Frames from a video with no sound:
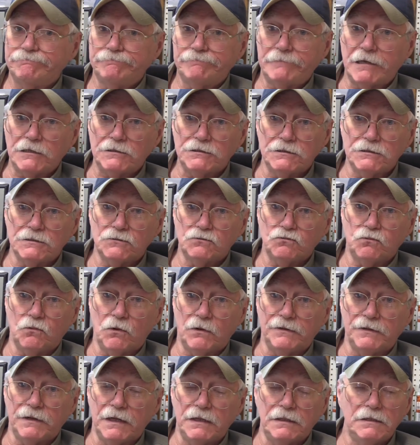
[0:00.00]
That's just
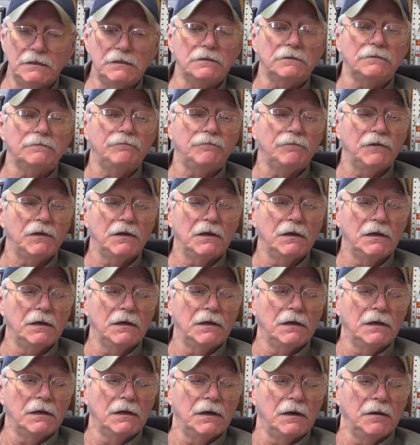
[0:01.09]
what they do.
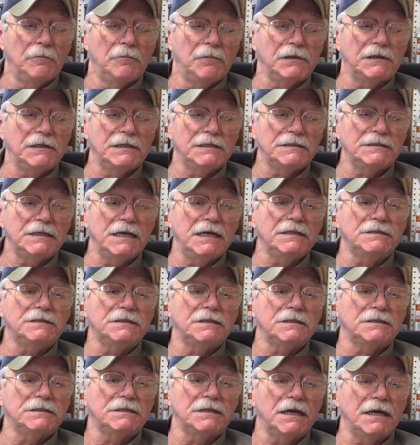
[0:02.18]
But this
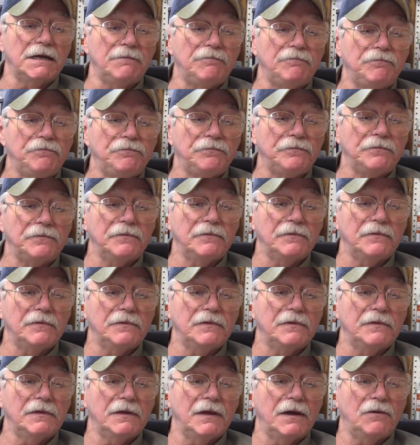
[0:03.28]
Instaset,
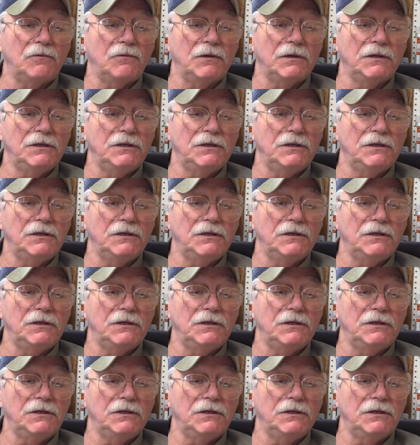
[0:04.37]
now